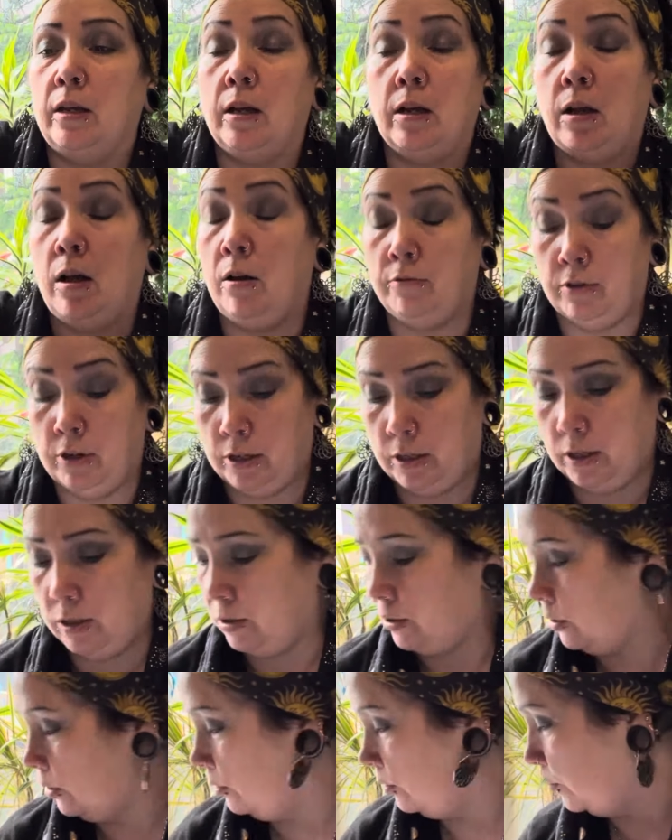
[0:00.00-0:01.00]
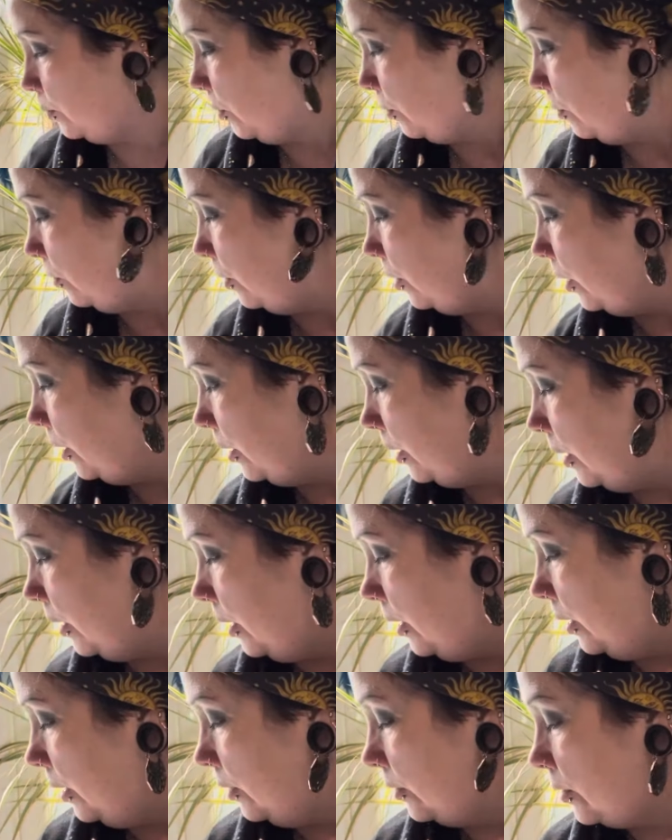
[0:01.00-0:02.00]
I can't read it, it's too small.
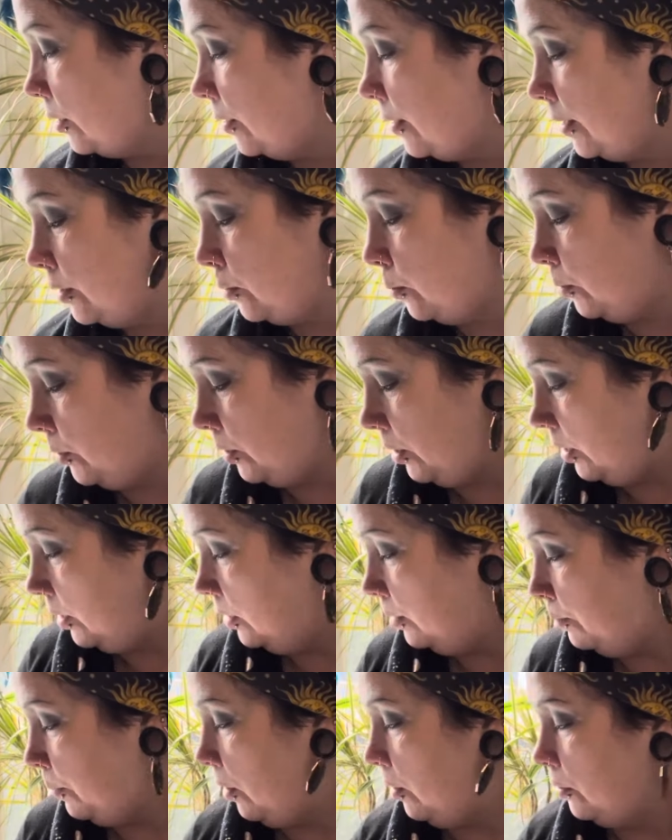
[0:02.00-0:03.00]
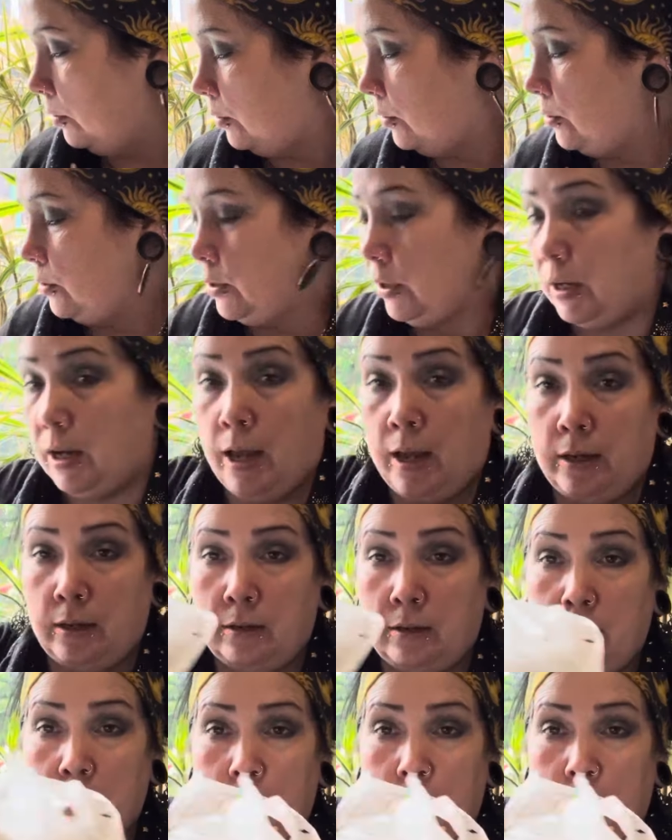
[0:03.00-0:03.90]
So this was in the box, okay?